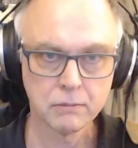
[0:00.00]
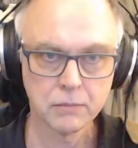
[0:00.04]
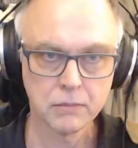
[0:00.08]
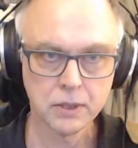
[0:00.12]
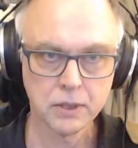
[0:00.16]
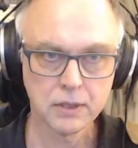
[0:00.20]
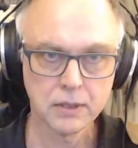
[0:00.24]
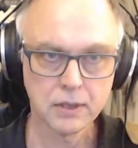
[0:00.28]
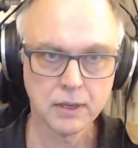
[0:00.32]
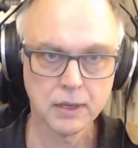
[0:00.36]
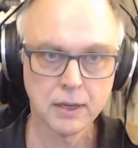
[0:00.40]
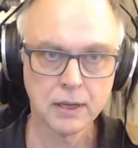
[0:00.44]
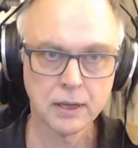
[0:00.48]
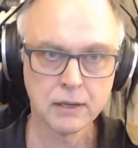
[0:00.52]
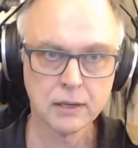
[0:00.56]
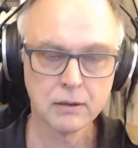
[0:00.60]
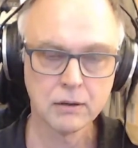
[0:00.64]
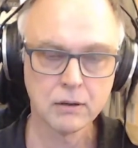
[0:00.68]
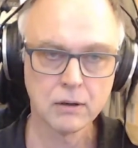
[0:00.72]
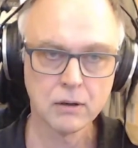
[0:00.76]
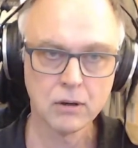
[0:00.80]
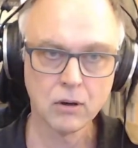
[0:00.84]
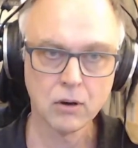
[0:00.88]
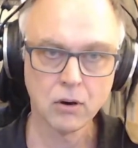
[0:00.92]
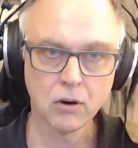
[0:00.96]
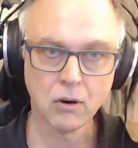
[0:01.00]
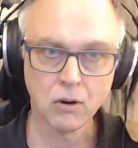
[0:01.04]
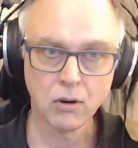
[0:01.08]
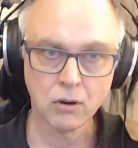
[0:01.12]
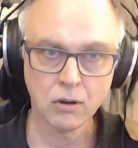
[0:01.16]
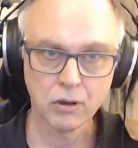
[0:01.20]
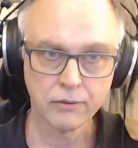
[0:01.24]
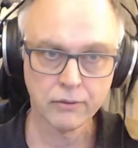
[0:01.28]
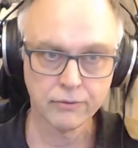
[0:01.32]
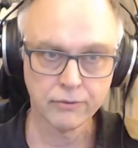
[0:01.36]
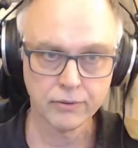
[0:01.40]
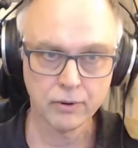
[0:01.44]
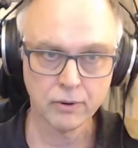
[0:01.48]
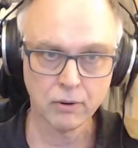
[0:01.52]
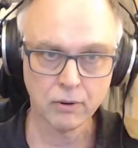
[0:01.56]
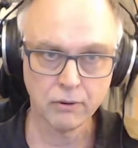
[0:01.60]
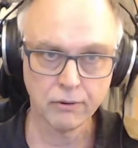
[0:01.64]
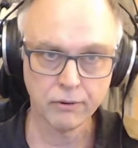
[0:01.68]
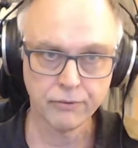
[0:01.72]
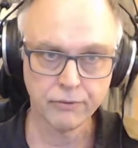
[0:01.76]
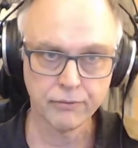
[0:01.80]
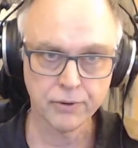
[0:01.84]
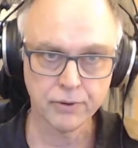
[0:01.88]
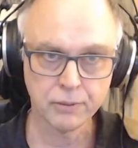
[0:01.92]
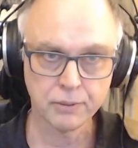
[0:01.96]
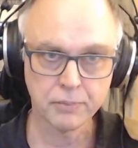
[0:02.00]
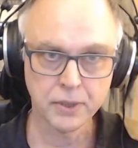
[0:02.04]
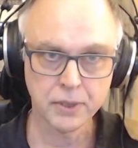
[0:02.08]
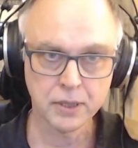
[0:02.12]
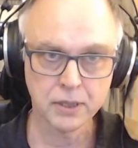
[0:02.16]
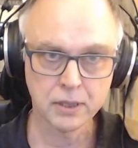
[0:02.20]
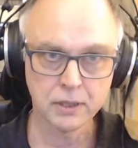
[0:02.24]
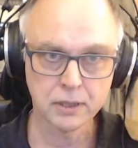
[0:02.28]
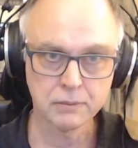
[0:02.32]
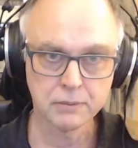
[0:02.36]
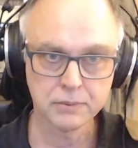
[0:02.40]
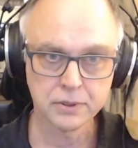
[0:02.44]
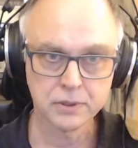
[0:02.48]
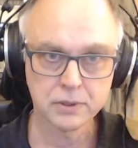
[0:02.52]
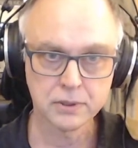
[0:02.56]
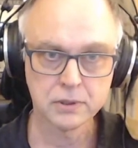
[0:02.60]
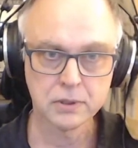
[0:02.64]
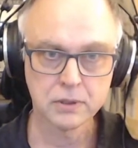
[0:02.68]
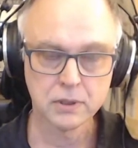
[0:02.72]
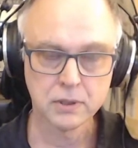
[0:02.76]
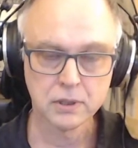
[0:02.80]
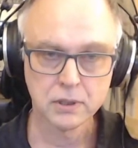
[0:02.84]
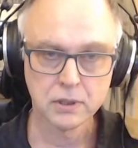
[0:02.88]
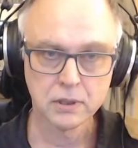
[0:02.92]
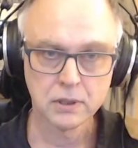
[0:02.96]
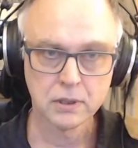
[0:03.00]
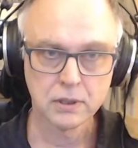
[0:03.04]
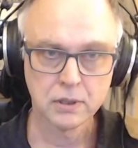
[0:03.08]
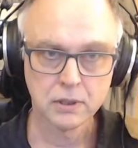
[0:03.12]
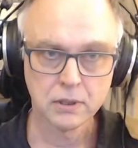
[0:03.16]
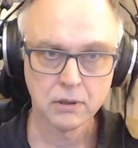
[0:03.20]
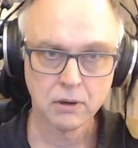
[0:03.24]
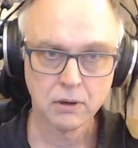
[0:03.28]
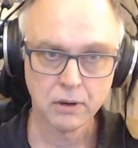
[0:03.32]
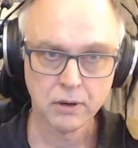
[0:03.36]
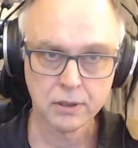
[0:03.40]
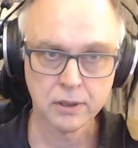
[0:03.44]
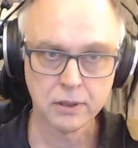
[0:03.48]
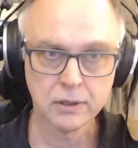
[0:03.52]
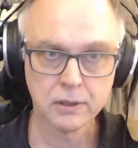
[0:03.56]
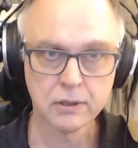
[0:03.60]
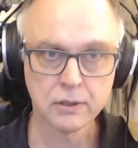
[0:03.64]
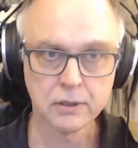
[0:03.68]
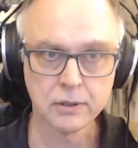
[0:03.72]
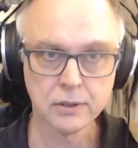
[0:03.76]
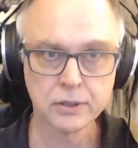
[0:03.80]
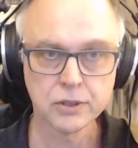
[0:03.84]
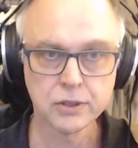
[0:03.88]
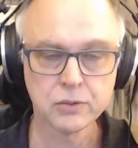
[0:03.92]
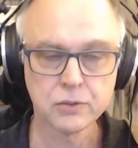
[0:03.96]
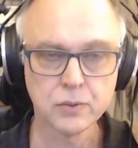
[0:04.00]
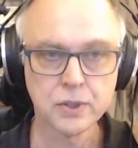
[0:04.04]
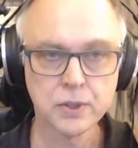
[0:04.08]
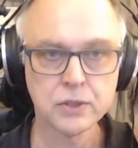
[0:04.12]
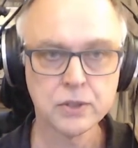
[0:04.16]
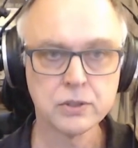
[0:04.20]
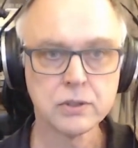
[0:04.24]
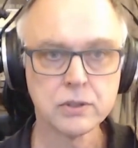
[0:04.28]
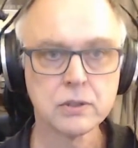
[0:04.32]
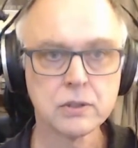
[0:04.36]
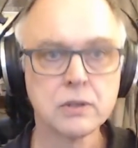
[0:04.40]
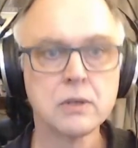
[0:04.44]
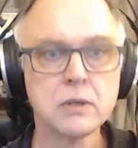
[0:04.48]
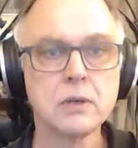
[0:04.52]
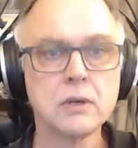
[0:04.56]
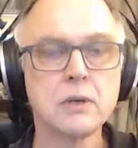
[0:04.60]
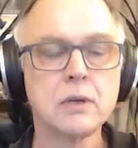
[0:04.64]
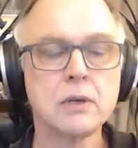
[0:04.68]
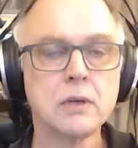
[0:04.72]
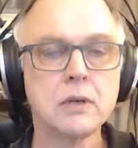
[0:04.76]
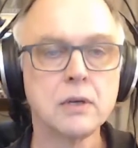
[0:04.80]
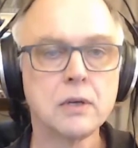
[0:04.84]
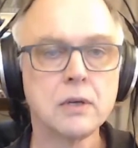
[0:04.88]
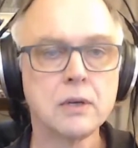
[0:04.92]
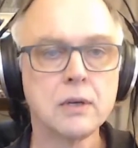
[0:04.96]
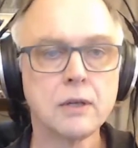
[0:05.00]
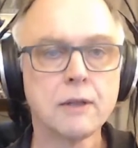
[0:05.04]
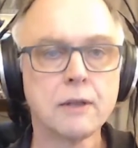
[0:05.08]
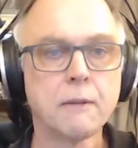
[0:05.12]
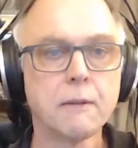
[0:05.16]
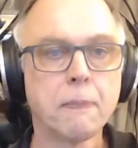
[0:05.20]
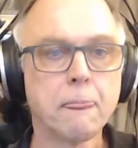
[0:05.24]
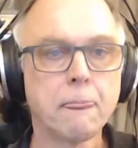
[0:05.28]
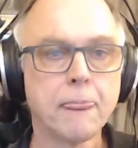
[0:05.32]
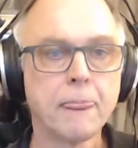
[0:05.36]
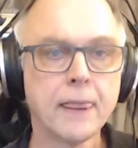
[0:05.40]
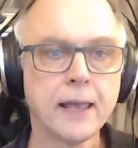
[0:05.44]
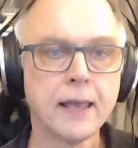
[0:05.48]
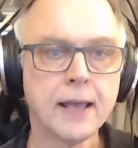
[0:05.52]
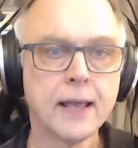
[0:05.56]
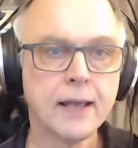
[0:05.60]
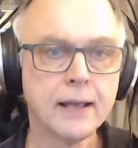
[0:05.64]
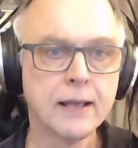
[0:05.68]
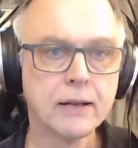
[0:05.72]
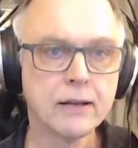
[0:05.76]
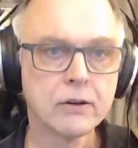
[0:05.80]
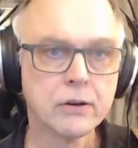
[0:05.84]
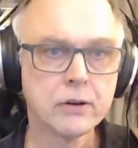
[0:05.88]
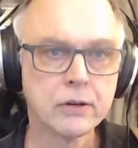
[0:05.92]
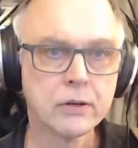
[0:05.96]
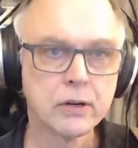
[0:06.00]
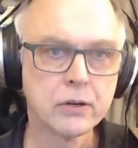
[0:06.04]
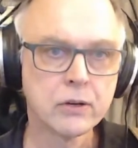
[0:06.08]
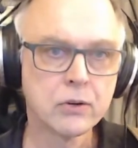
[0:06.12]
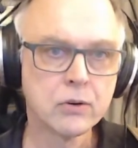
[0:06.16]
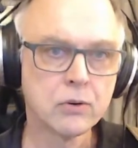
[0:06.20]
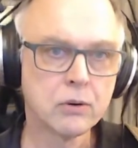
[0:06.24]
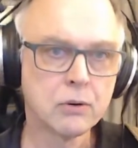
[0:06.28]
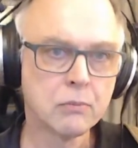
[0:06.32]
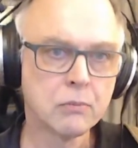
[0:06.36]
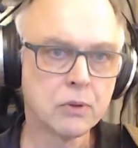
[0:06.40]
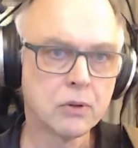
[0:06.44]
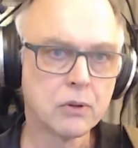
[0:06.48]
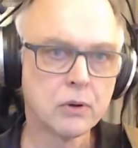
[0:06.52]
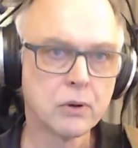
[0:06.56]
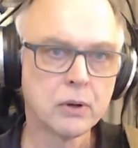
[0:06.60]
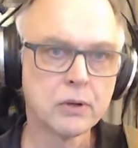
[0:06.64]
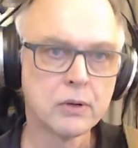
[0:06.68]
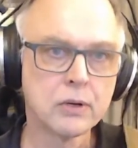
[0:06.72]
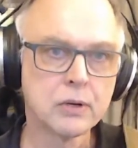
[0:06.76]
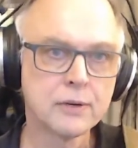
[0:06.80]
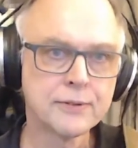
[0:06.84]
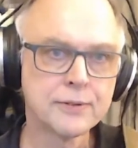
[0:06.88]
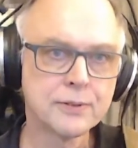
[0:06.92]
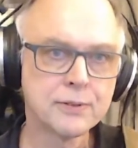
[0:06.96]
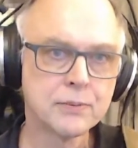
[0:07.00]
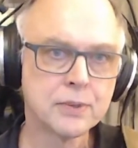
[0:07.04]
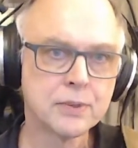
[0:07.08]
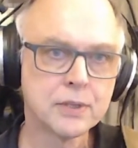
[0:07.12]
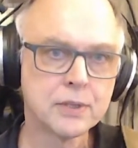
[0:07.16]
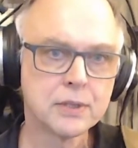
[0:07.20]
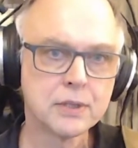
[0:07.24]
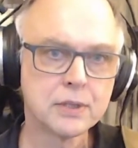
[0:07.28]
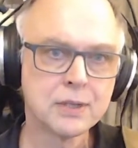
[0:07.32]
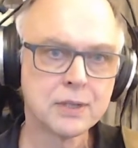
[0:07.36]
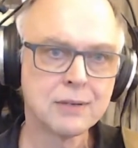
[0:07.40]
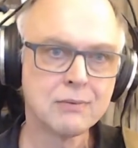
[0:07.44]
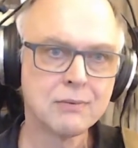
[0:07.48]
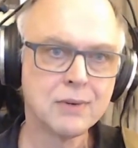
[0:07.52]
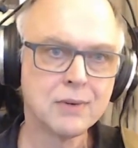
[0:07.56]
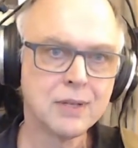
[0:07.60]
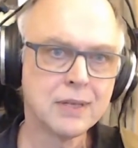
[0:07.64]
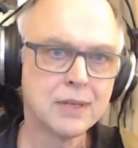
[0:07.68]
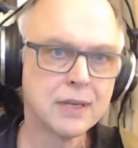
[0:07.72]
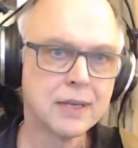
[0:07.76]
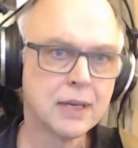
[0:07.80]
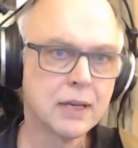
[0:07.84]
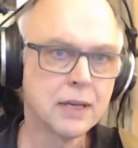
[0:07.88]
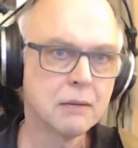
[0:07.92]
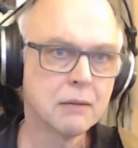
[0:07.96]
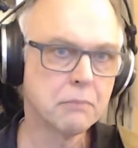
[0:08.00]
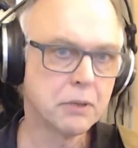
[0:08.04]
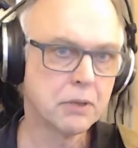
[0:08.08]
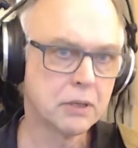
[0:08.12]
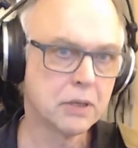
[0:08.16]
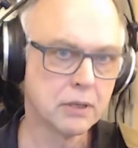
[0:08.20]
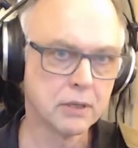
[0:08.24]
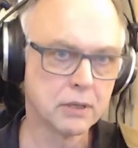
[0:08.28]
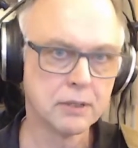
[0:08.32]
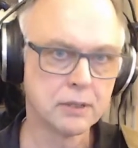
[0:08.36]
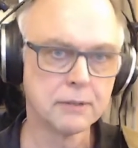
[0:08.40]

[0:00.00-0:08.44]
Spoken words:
and all 3 pickups on a switch. And on a normal on-off switch, it really can't be done.